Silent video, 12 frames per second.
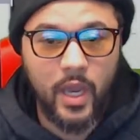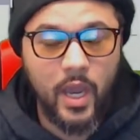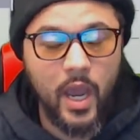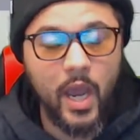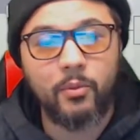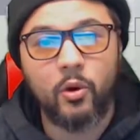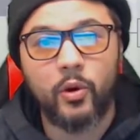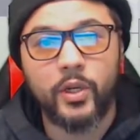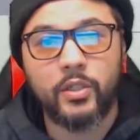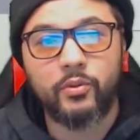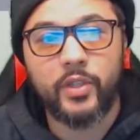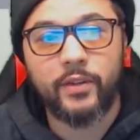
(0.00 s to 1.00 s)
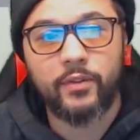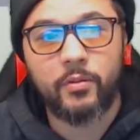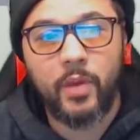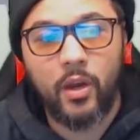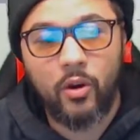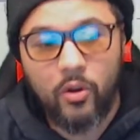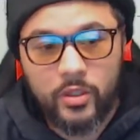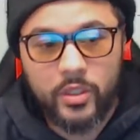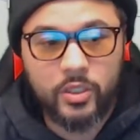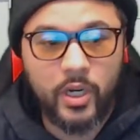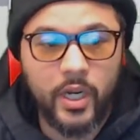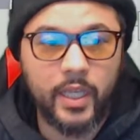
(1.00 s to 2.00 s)
I'm going to give it my all to
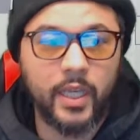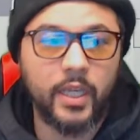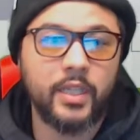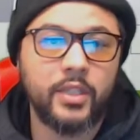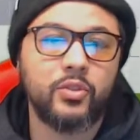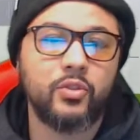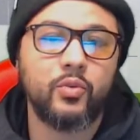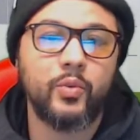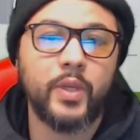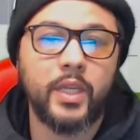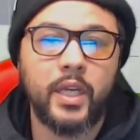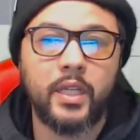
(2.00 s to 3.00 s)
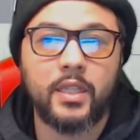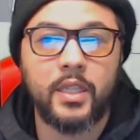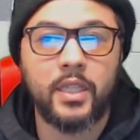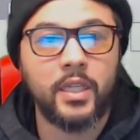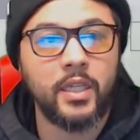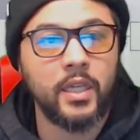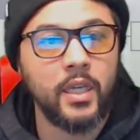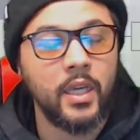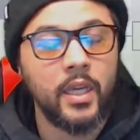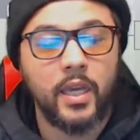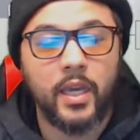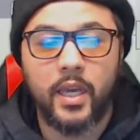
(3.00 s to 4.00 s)
try to get into Weekend League.
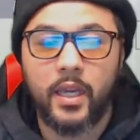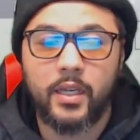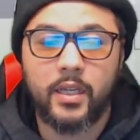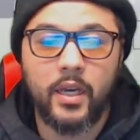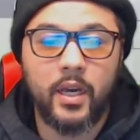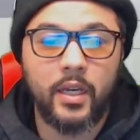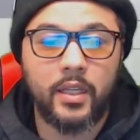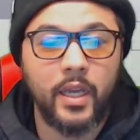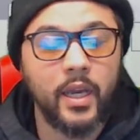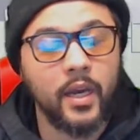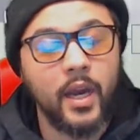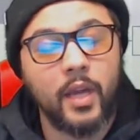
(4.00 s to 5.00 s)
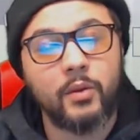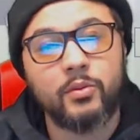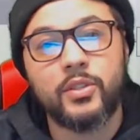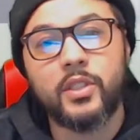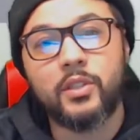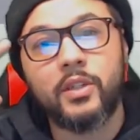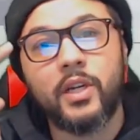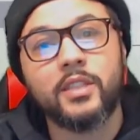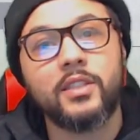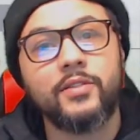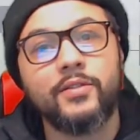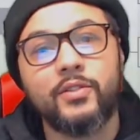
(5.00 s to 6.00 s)
And uh, yeah, I will see you guys in
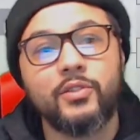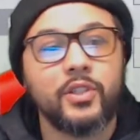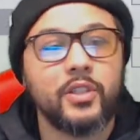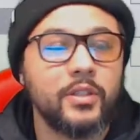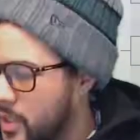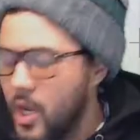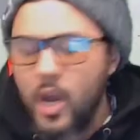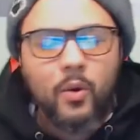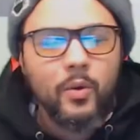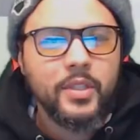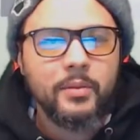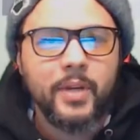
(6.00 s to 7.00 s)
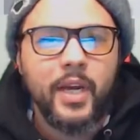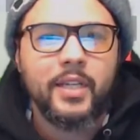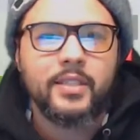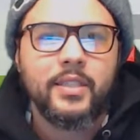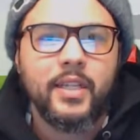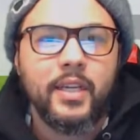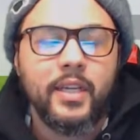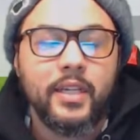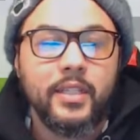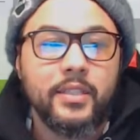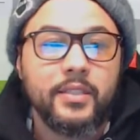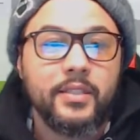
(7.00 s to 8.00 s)
the future. What's up, guys? Today
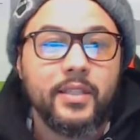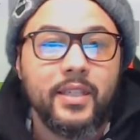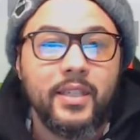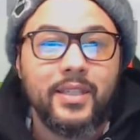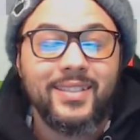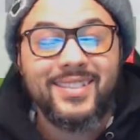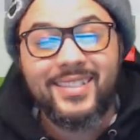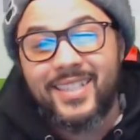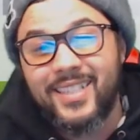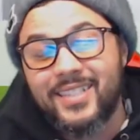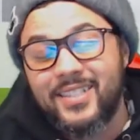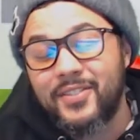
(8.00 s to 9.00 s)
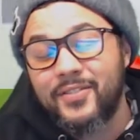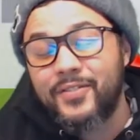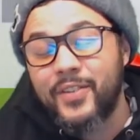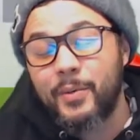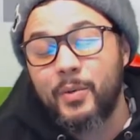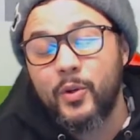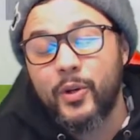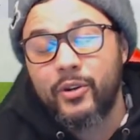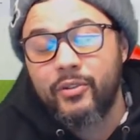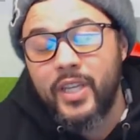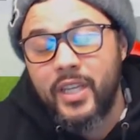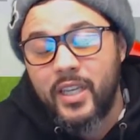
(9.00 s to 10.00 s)
is the 6th of
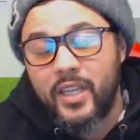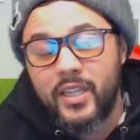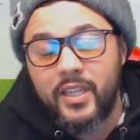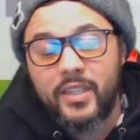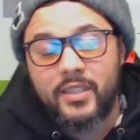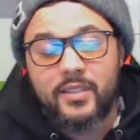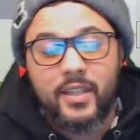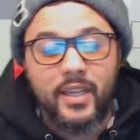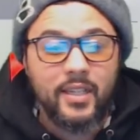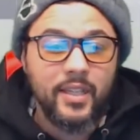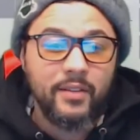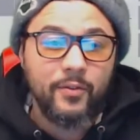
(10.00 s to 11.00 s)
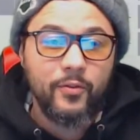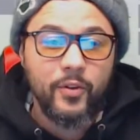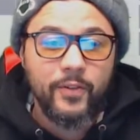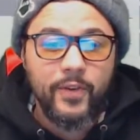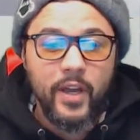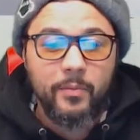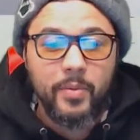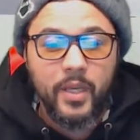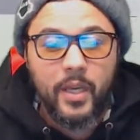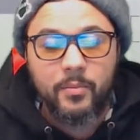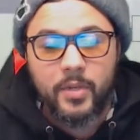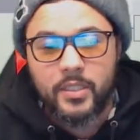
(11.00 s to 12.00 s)
February. It is like 11:45
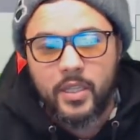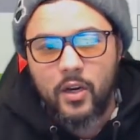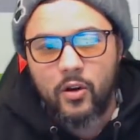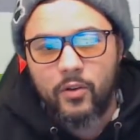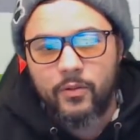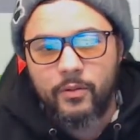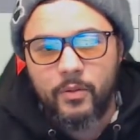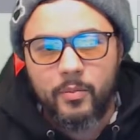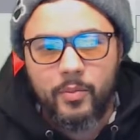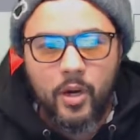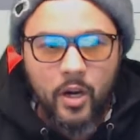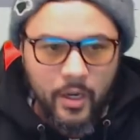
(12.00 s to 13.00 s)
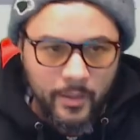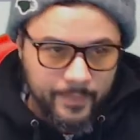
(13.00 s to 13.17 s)
p.m. I just got home from the bar.